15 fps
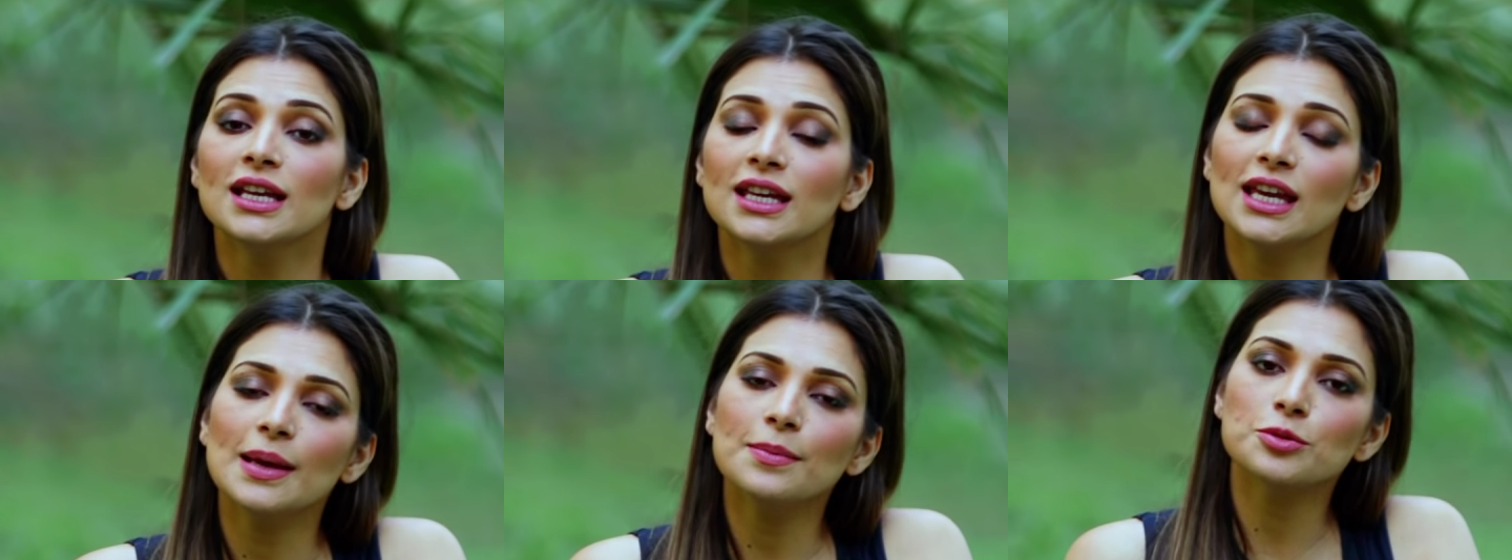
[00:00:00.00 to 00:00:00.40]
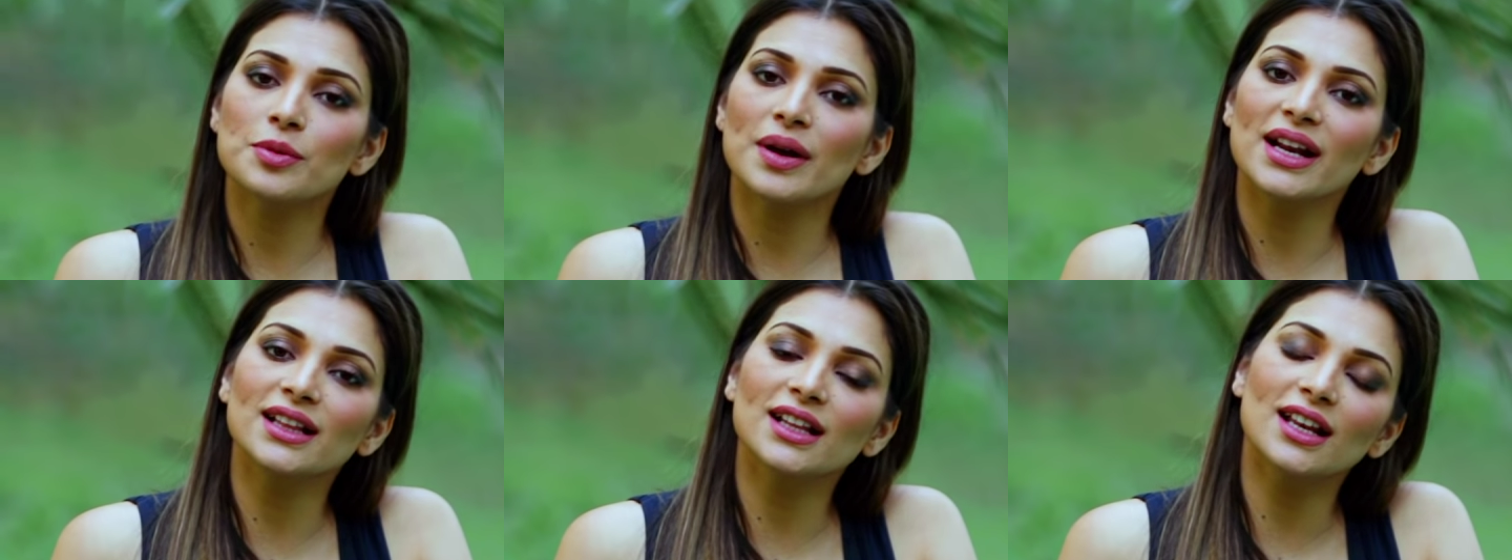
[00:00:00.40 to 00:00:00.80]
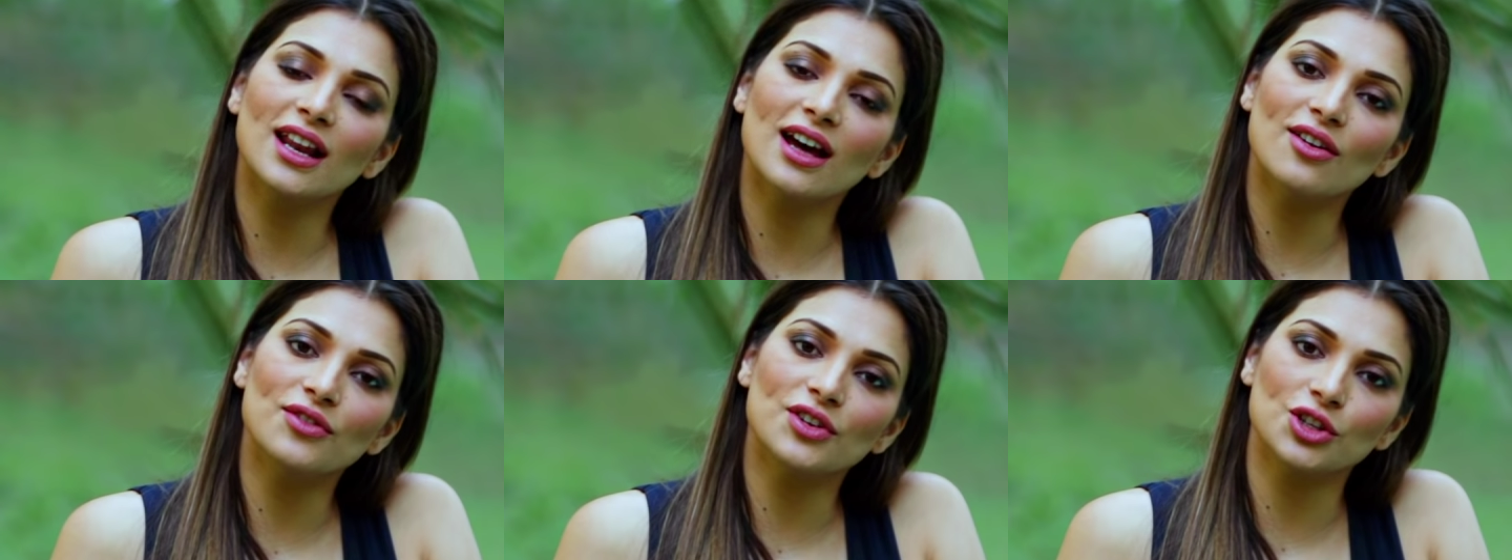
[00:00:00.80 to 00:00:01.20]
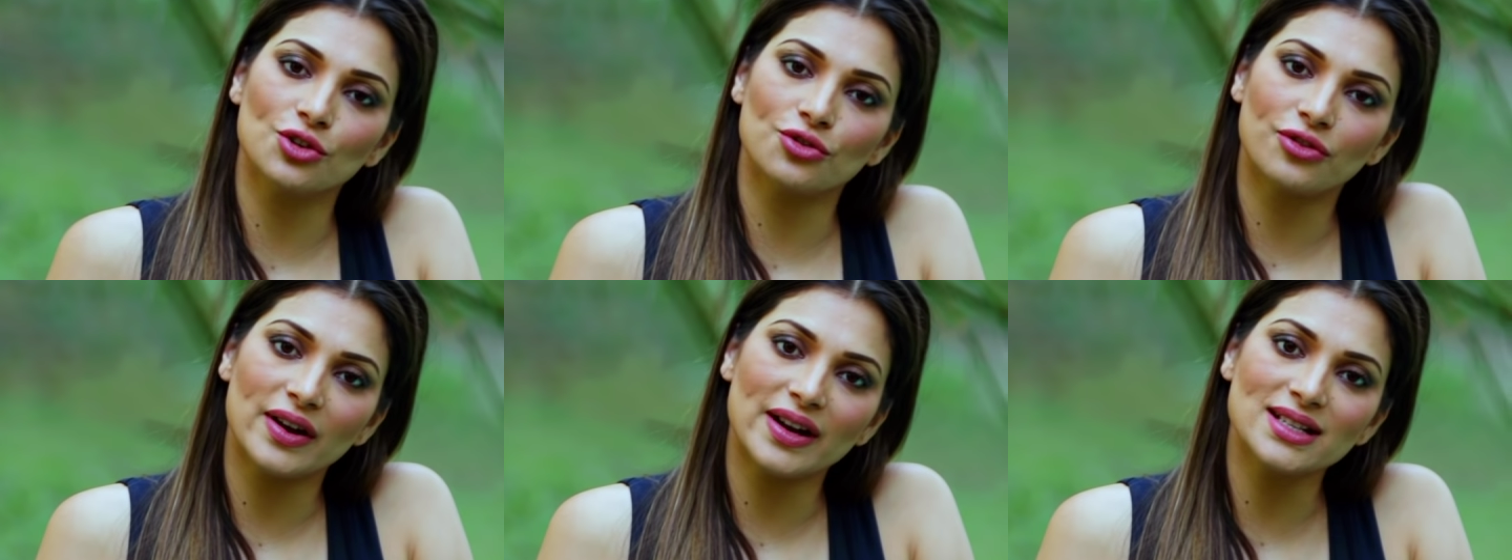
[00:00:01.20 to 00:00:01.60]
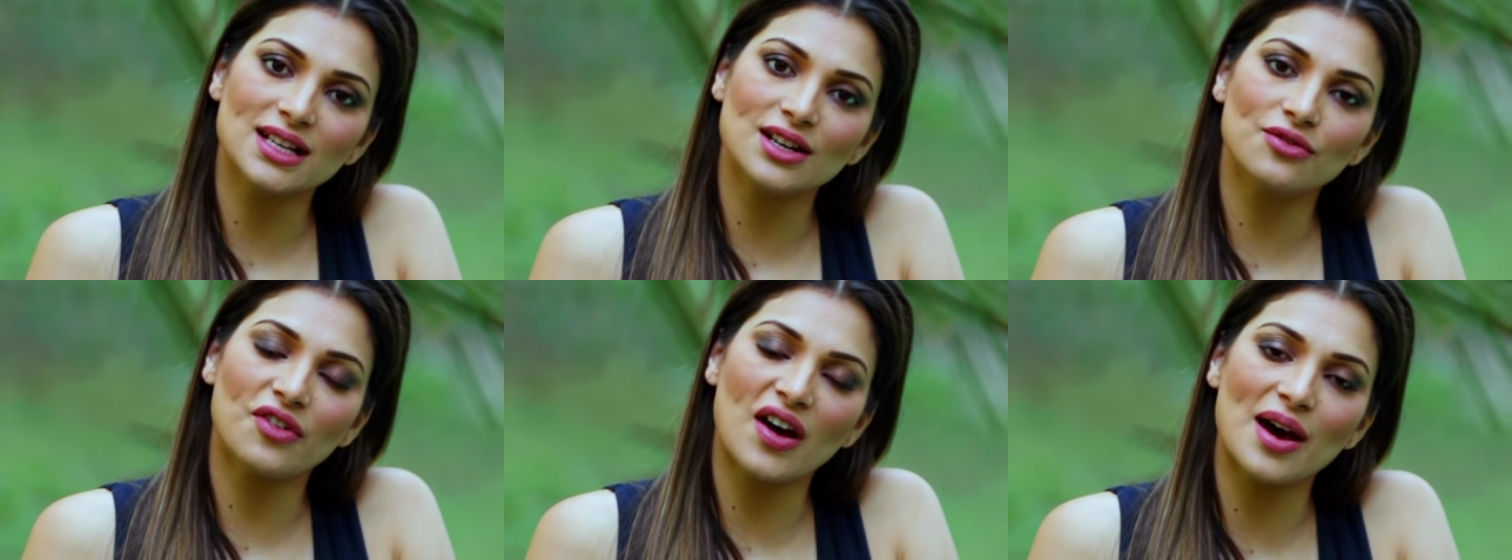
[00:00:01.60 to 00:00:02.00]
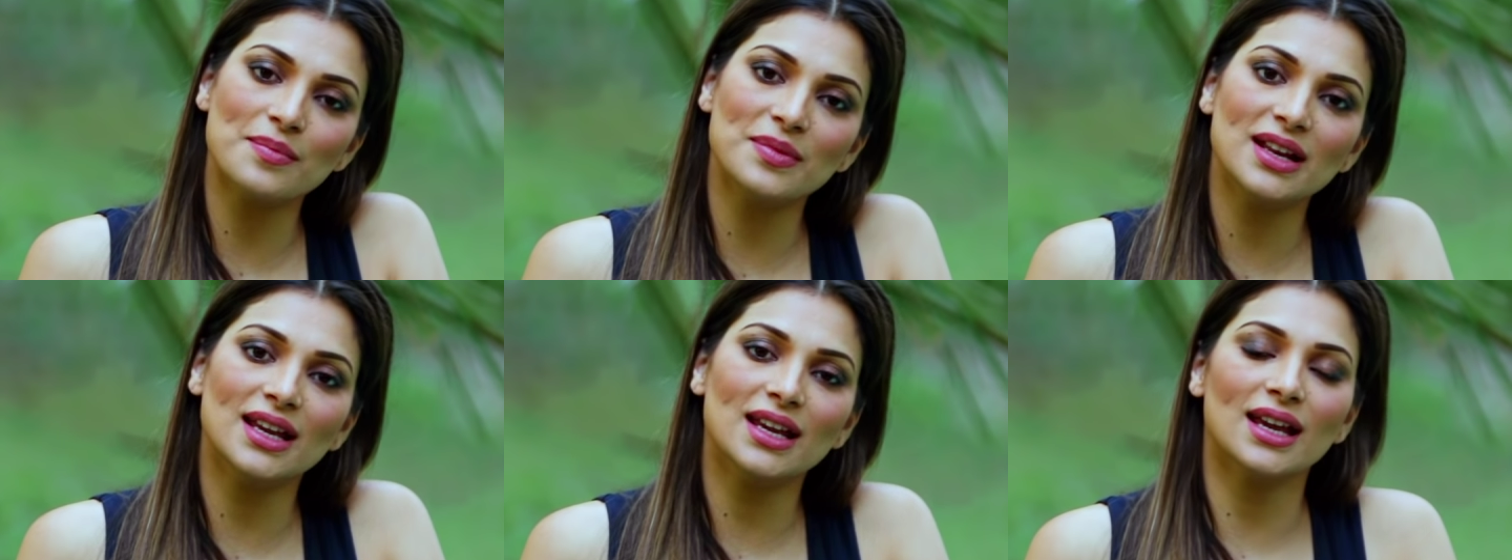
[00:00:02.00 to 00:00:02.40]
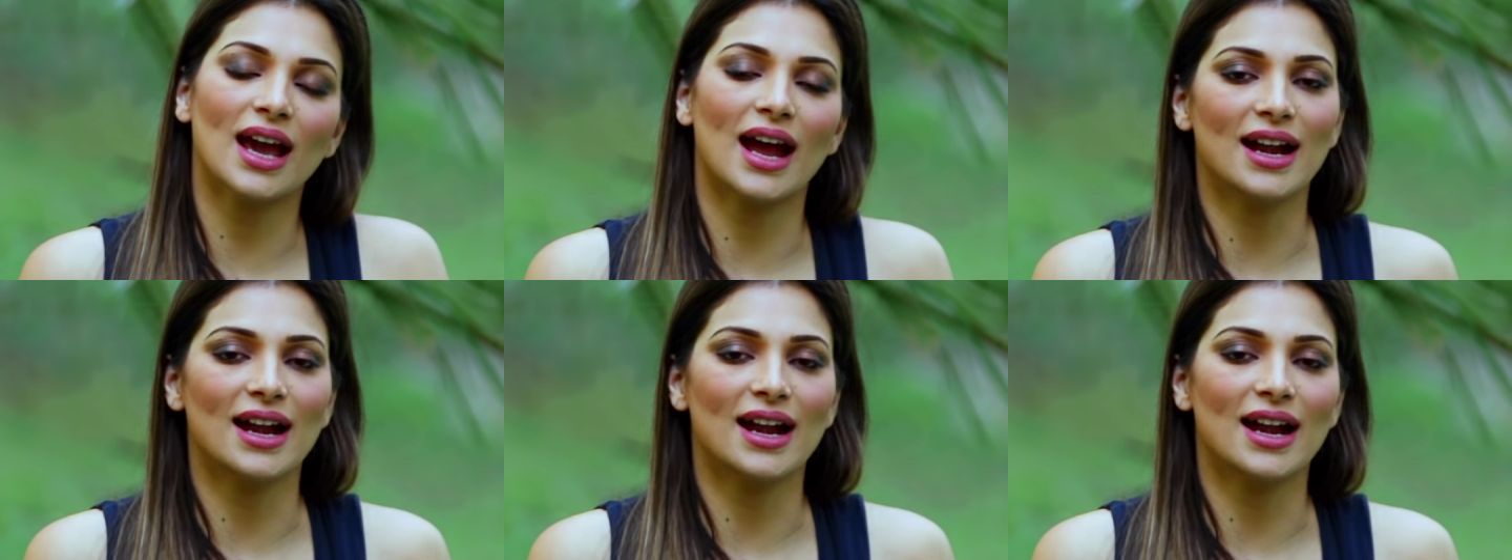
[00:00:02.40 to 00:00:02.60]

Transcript: Keep spreading the love with your friends and family,